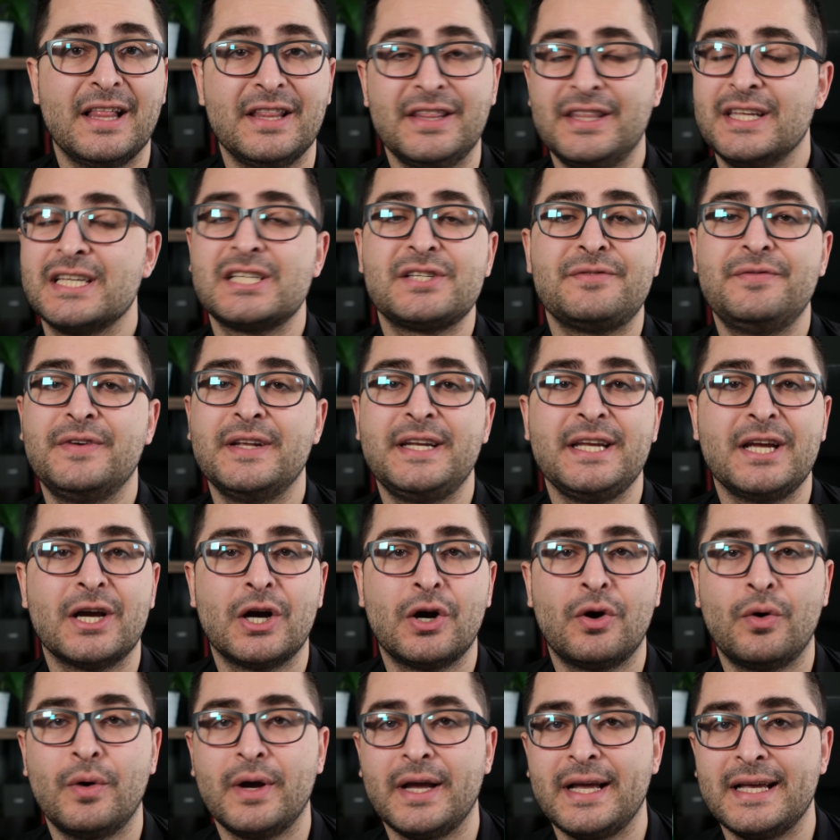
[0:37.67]
This
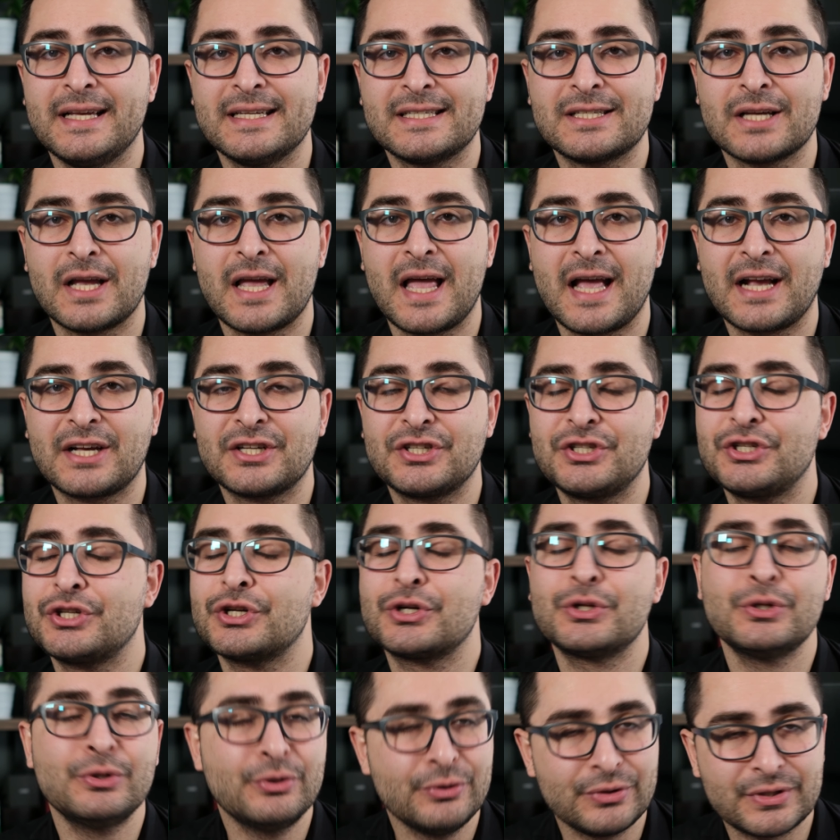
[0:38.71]
video is
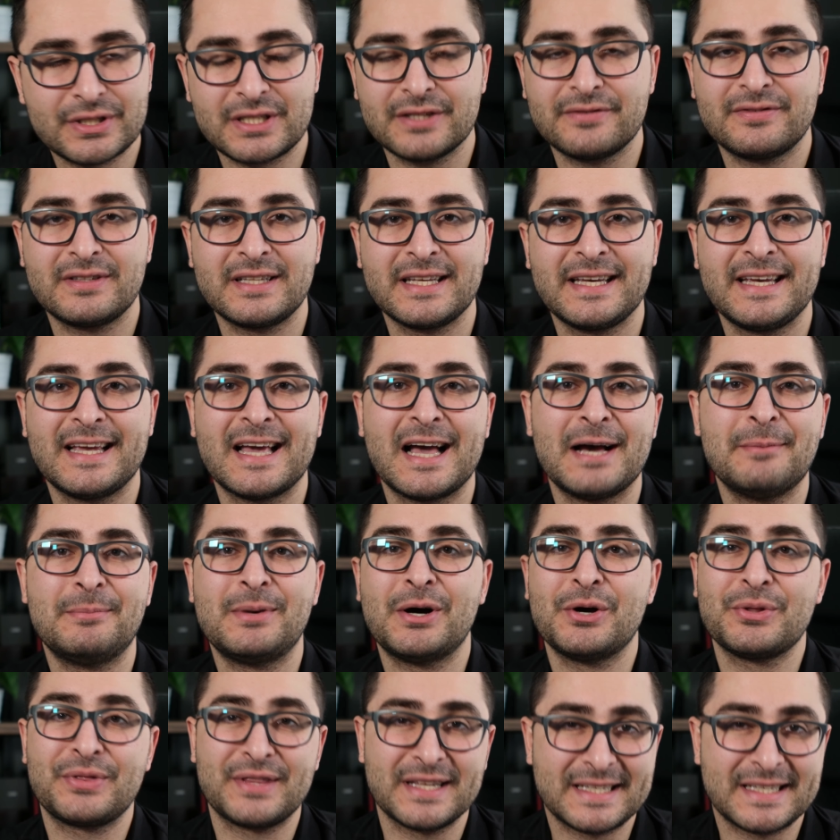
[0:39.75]
exclusively about the